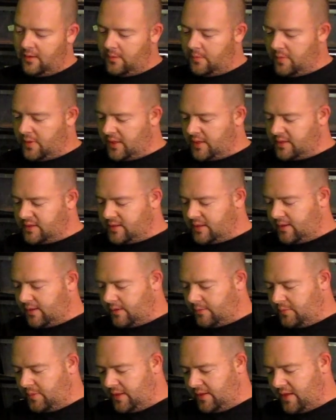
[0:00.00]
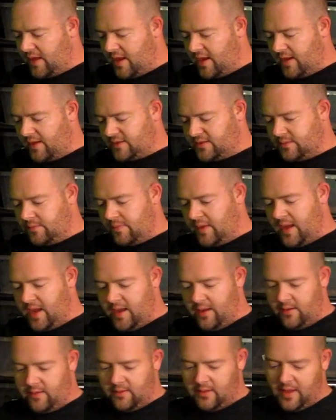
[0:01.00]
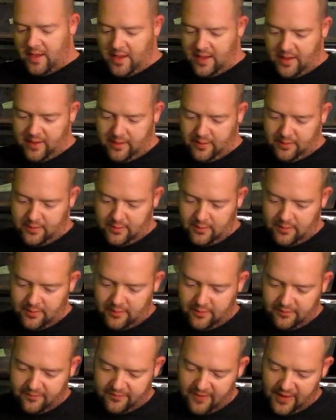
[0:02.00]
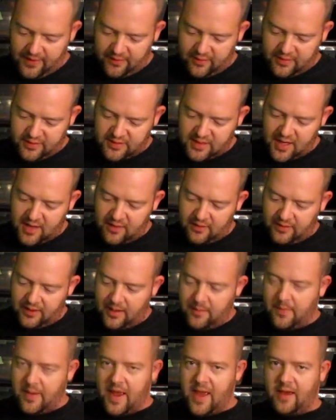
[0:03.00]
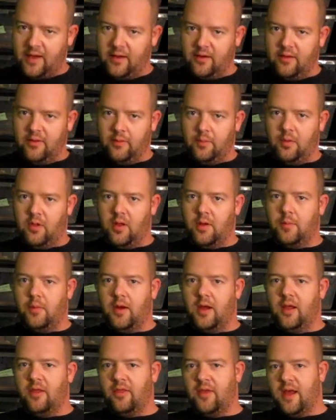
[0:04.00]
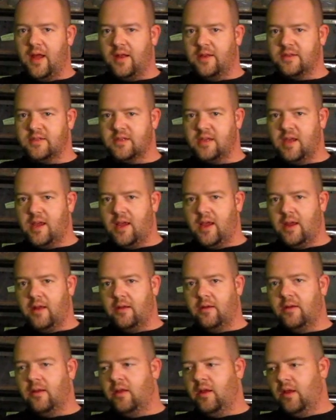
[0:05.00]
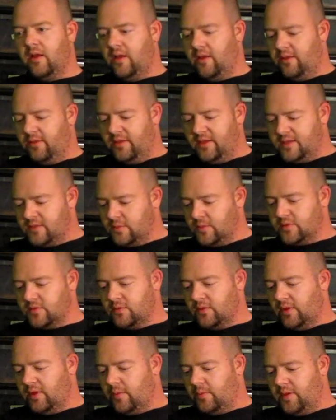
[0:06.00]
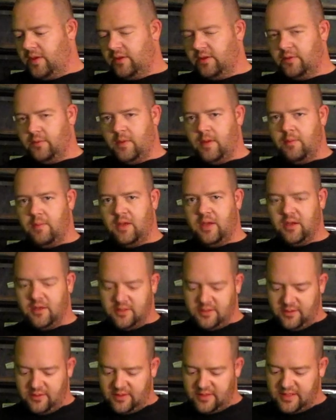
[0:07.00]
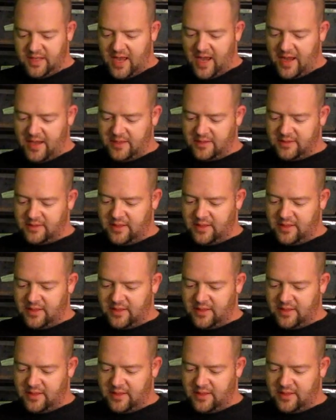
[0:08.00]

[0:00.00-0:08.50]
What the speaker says: But be that as it may, I finally decided to get back into the blood pythons, and these ones really appeal to me because of the size.